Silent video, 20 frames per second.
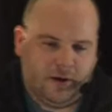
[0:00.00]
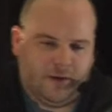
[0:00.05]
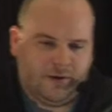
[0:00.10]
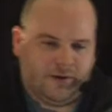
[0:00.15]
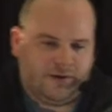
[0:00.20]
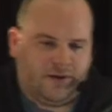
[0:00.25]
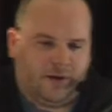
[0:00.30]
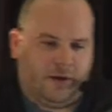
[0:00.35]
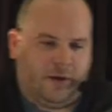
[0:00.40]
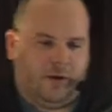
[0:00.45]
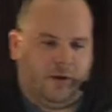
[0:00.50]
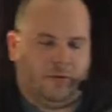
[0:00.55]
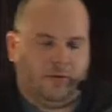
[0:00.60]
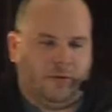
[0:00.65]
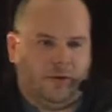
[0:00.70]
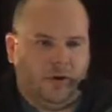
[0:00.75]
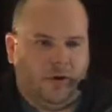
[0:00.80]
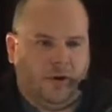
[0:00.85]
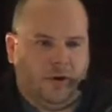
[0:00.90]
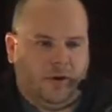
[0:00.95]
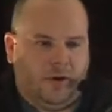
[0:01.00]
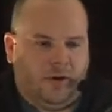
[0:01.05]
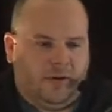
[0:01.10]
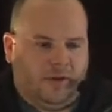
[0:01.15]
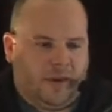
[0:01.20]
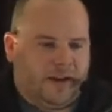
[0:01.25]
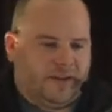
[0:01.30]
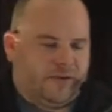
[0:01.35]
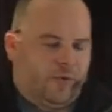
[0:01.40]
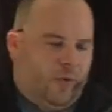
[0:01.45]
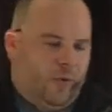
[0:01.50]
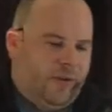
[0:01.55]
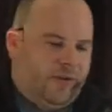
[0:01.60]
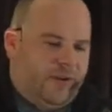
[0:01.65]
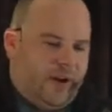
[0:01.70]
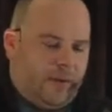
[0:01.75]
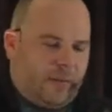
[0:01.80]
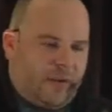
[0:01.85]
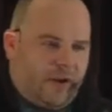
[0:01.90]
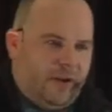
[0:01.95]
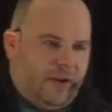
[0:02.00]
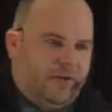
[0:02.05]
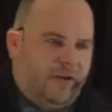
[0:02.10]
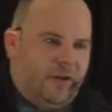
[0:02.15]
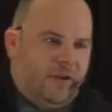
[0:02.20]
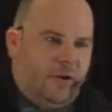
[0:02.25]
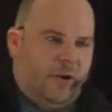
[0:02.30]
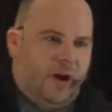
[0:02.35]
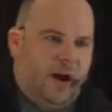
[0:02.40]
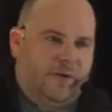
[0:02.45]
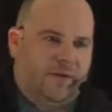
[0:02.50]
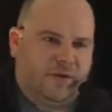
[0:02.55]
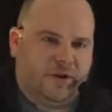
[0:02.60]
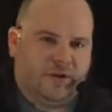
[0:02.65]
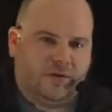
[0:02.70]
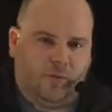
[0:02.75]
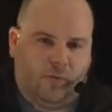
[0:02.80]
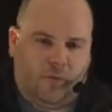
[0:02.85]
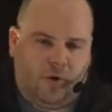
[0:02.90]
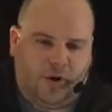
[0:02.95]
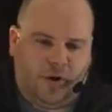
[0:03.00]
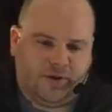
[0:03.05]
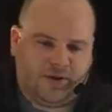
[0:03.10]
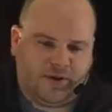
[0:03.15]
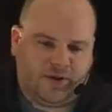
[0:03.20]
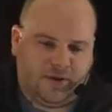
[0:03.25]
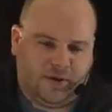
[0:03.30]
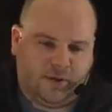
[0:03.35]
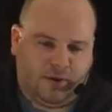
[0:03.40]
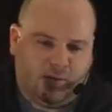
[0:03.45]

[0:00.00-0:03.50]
So that's a one-time hit that you'll have just once.